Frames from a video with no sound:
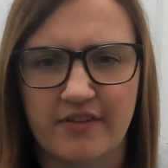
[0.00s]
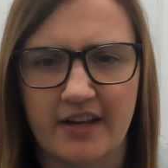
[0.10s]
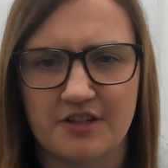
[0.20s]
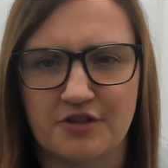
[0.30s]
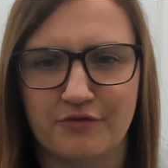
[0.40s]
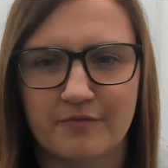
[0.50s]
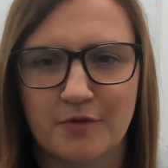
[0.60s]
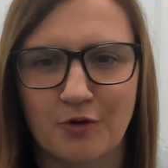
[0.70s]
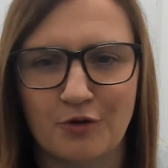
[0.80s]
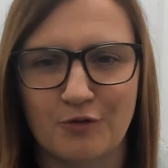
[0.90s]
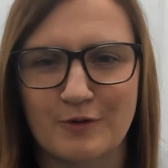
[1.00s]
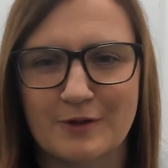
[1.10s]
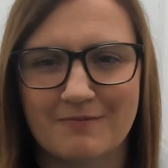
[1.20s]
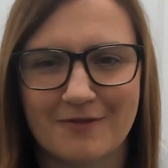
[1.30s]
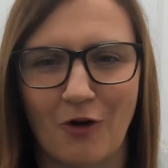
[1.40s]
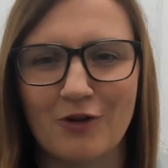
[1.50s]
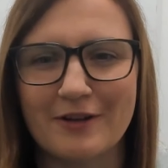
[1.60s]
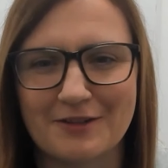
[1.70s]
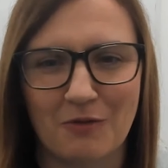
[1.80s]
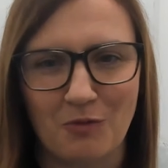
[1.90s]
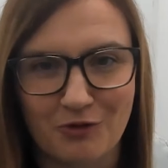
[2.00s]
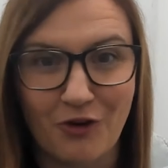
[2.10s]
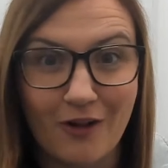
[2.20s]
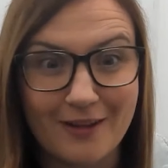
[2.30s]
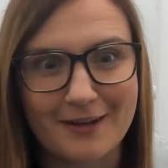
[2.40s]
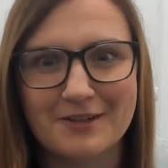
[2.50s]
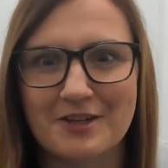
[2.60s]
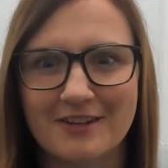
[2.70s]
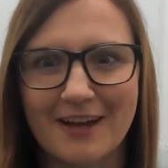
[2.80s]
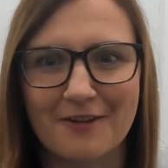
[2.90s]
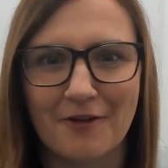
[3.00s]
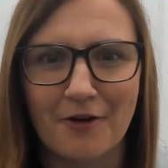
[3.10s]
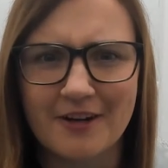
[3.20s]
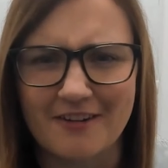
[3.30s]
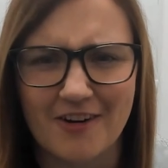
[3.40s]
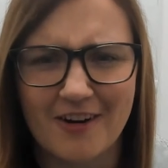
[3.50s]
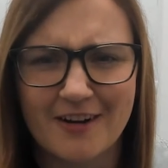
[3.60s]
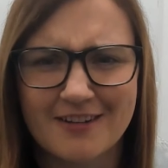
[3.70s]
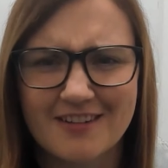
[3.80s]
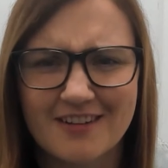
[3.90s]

advantage of Google's knowledge or knowledge and, and learning, yeah.